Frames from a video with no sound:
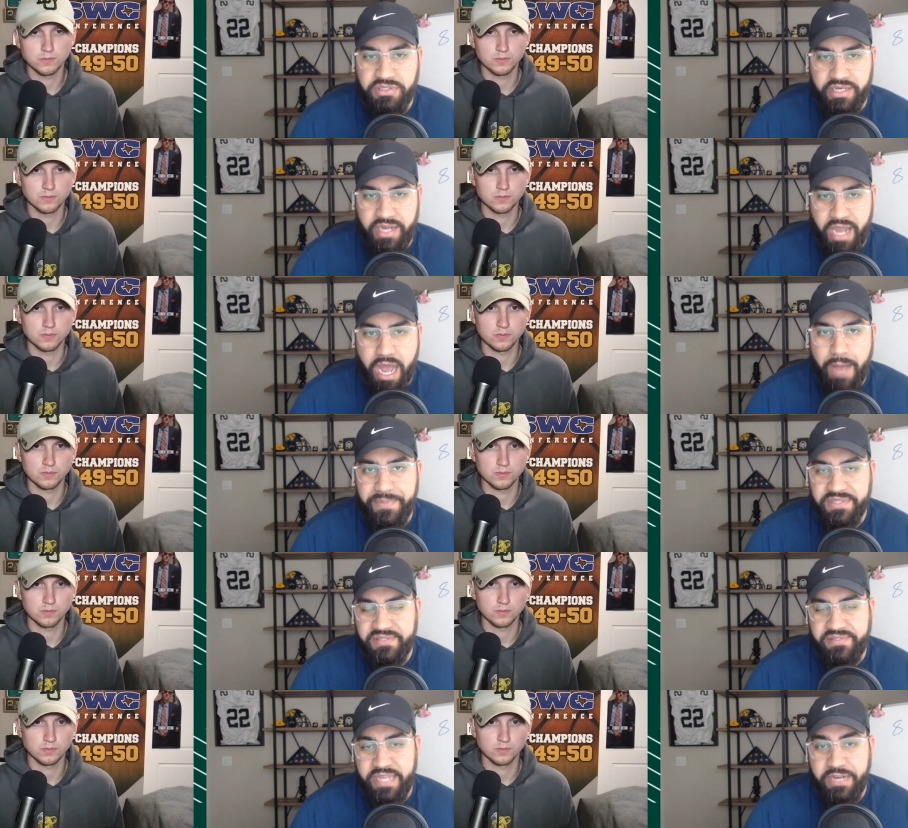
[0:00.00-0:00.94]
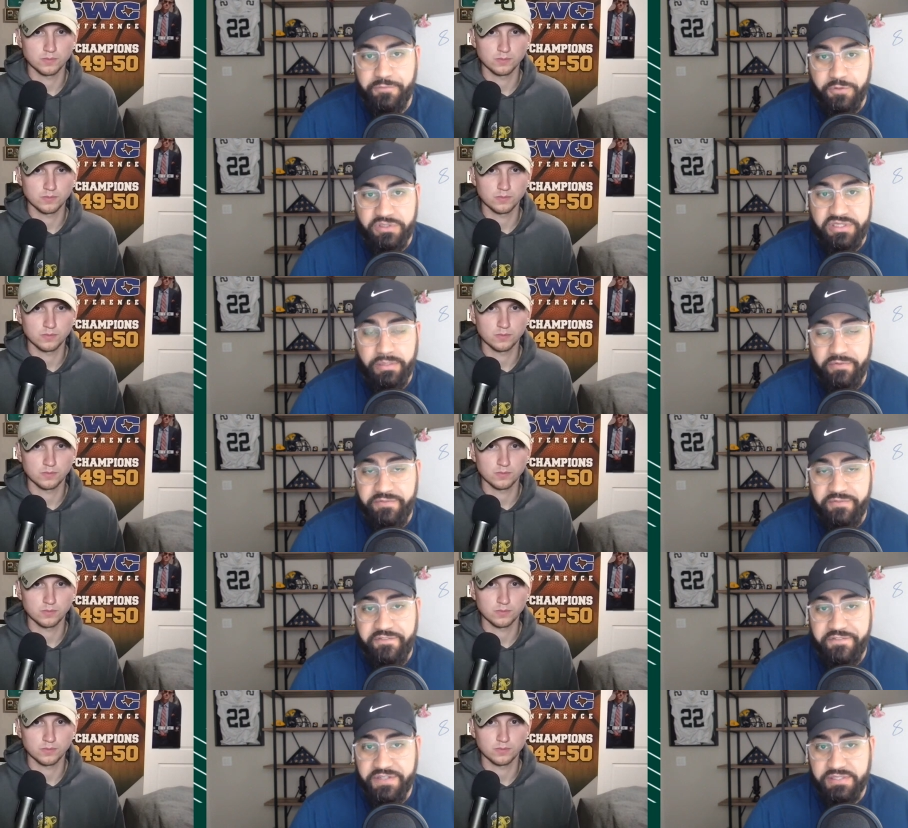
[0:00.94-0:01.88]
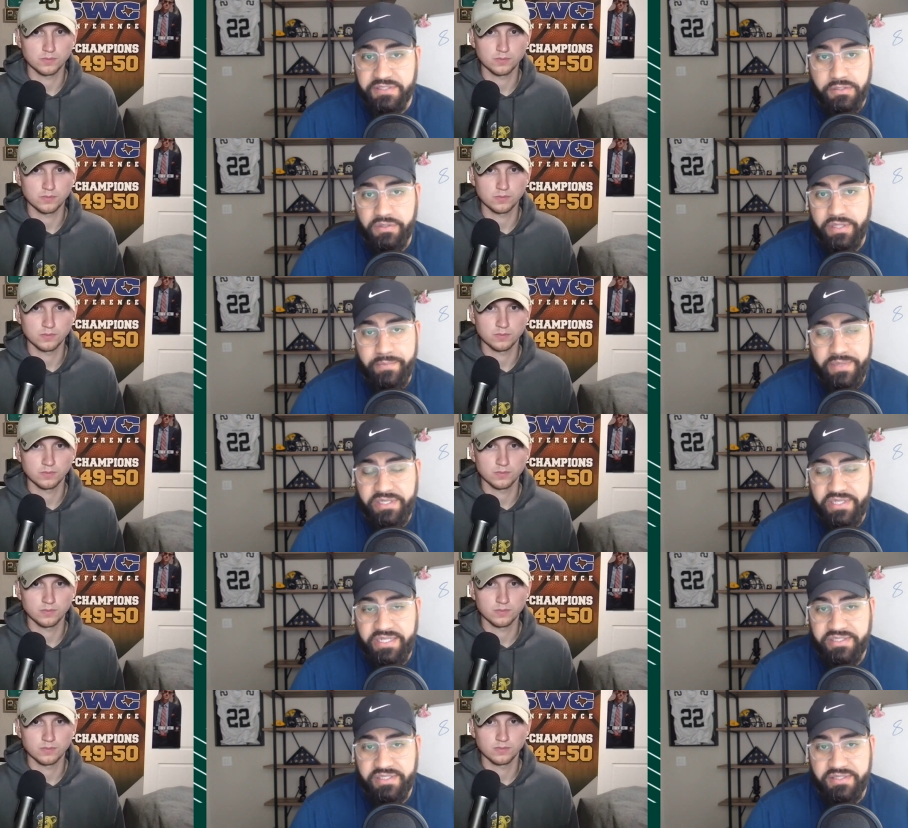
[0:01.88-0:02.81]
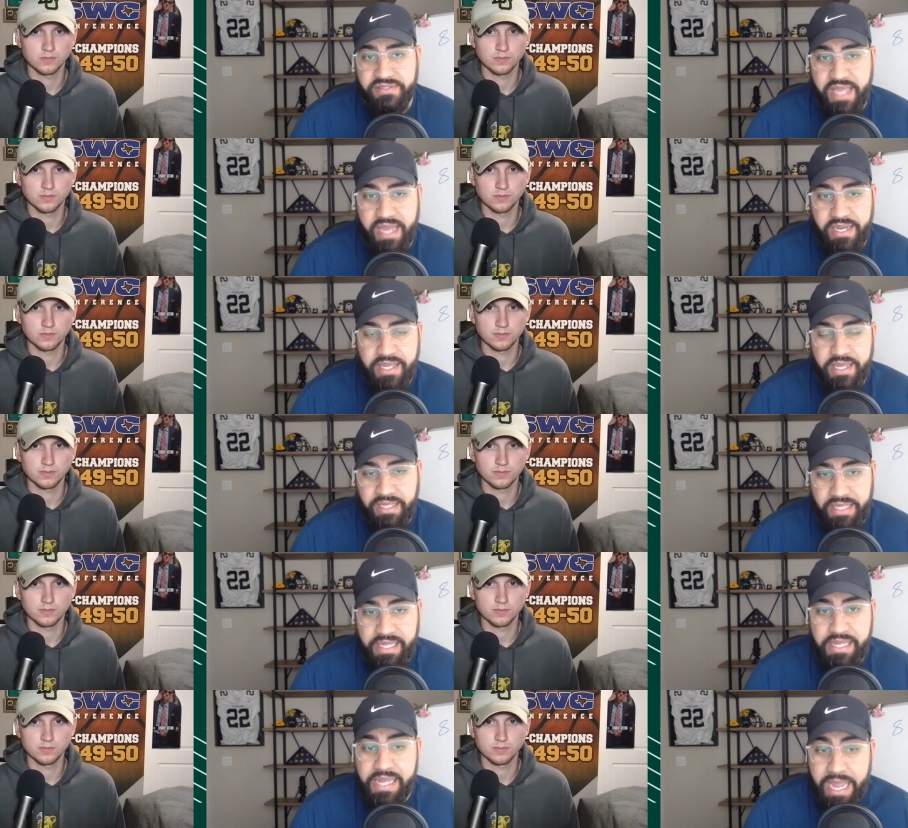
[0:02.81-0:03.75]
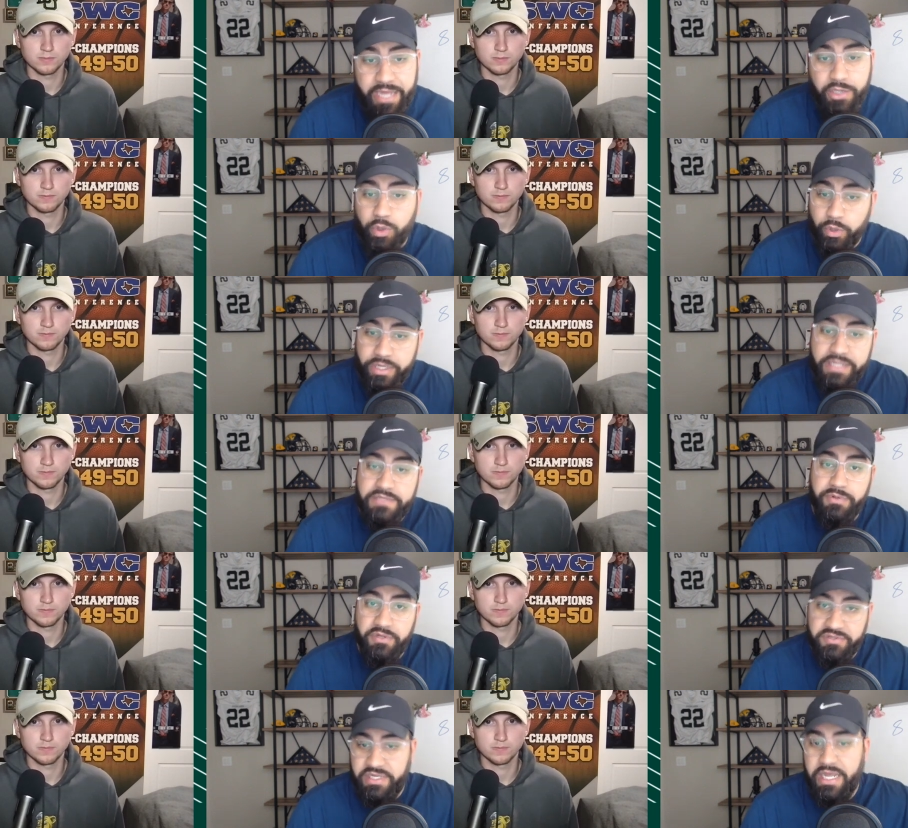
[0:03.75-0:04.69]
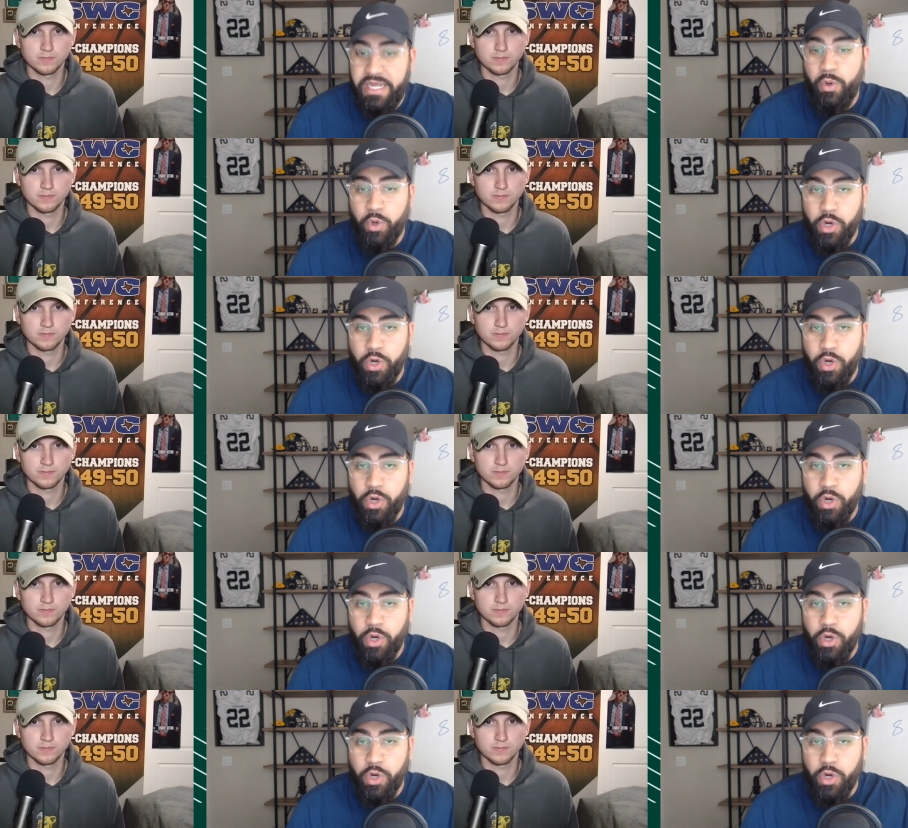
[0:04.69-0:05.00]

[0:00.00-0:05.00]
Speaker 1: and compensate for some of the physical limitations that he and or his personnel or